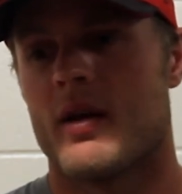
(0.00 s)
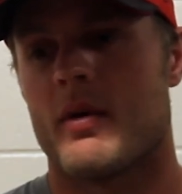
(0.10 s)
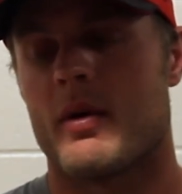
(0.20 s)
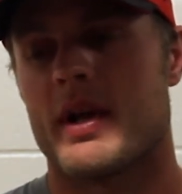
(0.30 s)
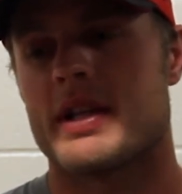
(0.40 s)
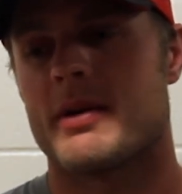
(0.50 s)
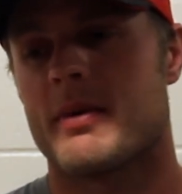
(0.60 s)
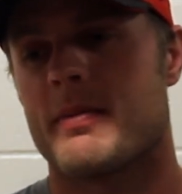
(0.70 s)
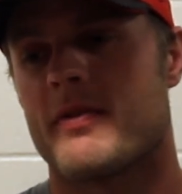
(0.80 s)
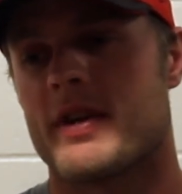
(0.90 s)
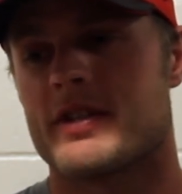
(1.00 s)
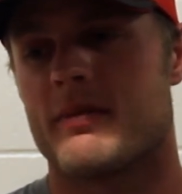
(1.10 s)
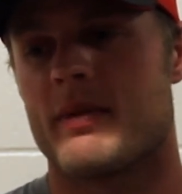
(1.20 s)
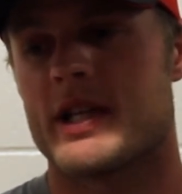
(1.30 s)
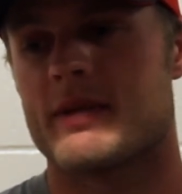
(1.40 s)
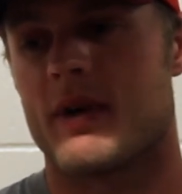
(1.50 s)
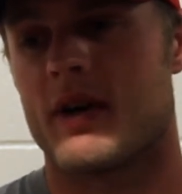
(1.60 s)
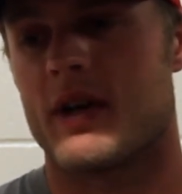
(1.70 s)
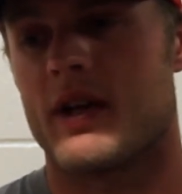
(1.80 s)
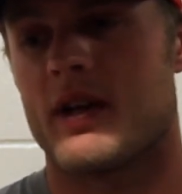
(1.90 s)
What would I tell him about professional
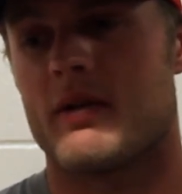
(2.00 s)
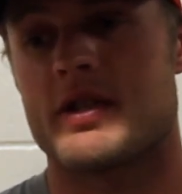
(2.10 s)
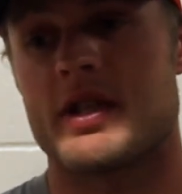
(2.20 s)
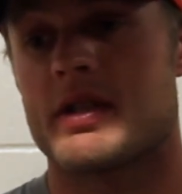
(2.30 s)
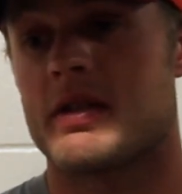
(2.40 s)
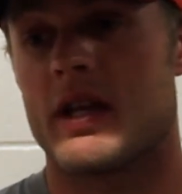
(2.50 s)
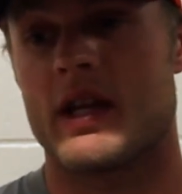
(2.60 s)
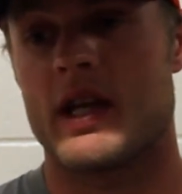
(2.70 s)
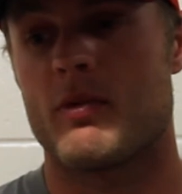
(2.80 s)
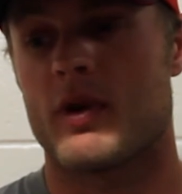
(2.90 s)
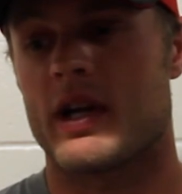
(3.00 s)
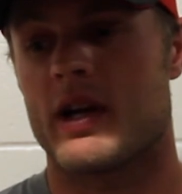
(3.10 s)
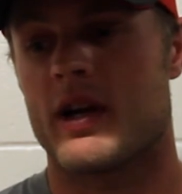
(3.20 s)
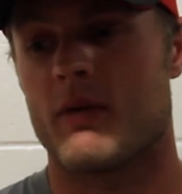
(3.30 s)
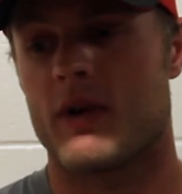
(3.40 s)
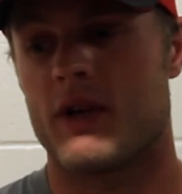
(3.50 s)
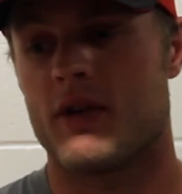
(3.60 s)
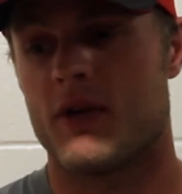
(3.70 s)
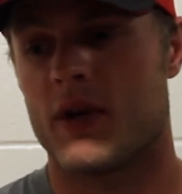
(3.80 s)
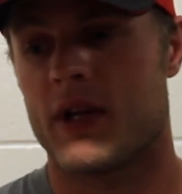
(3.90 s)
baseball? Just keep working hard at what you're
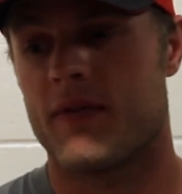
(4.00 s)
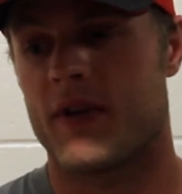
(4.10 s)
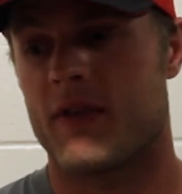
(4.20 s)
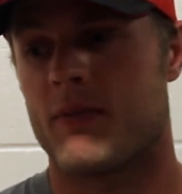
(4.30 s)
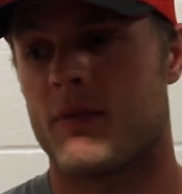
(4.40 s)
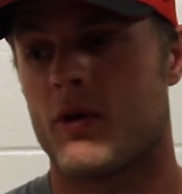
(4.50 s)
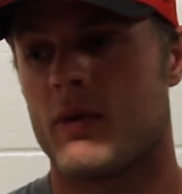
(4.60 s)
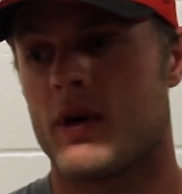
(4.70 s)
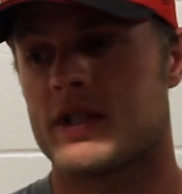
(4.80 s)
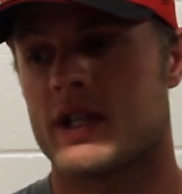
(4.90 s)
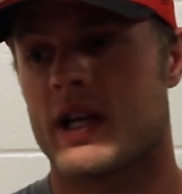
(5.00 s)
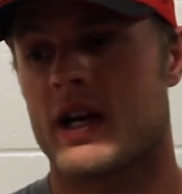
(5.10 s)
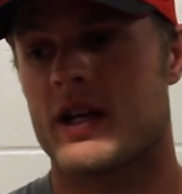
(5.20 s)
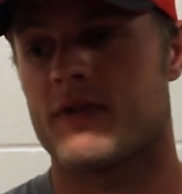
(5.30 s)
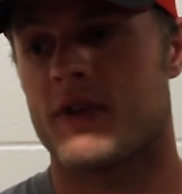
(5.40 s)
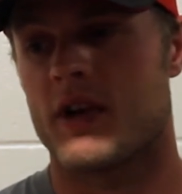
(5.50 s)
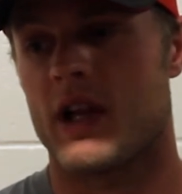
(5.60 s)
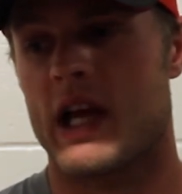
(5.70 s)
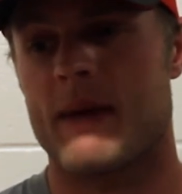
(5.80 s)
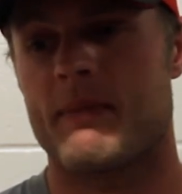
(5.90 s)
doing. If pro ball's in the cards for you, it'll
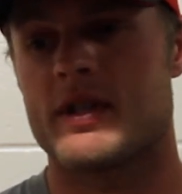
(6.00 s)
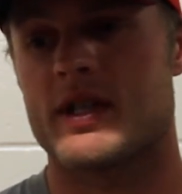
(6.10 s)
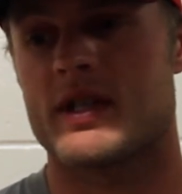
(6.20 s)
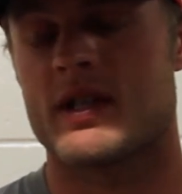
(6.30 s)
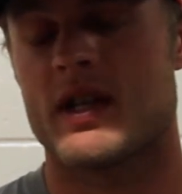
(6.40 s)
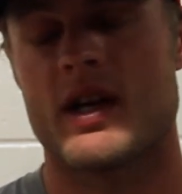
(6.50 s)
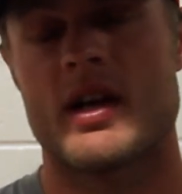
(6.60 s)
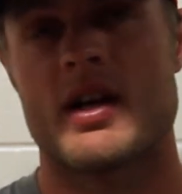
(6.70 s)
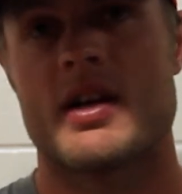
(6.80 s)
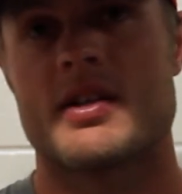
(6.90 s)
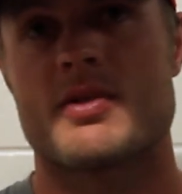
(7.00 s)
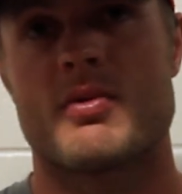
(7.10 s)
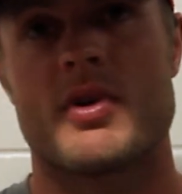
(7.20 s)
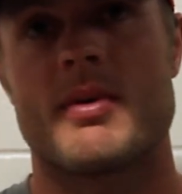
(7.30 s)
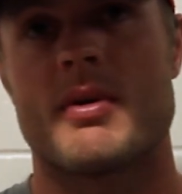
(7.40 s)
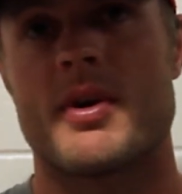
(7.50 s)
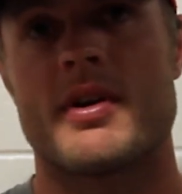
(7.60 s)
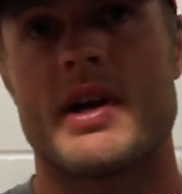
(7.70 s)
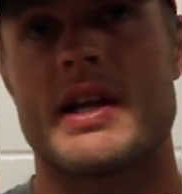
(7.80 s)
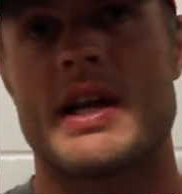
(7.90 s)
happen. Just worry about where
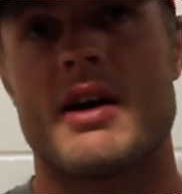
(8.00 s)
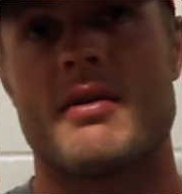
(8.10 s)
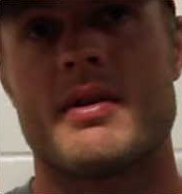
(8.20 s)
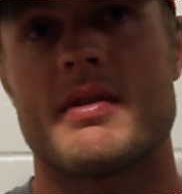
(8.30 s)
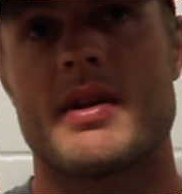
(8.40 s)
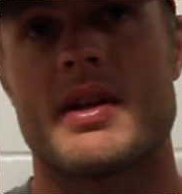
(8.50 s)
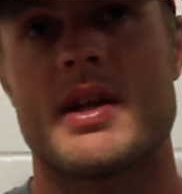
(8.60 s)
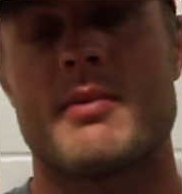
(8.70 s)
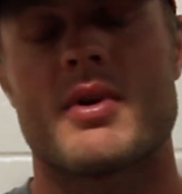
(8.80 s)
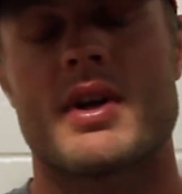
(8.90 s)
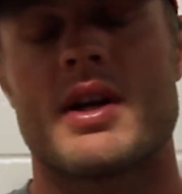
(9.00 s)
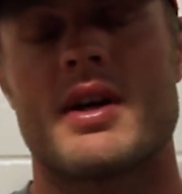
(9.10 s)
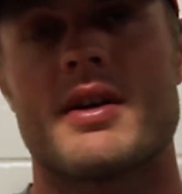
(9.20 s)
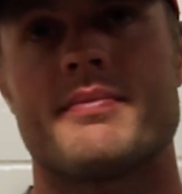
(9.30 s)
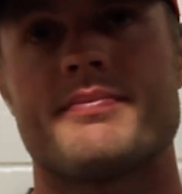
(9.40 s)
you're at now and keep working hard.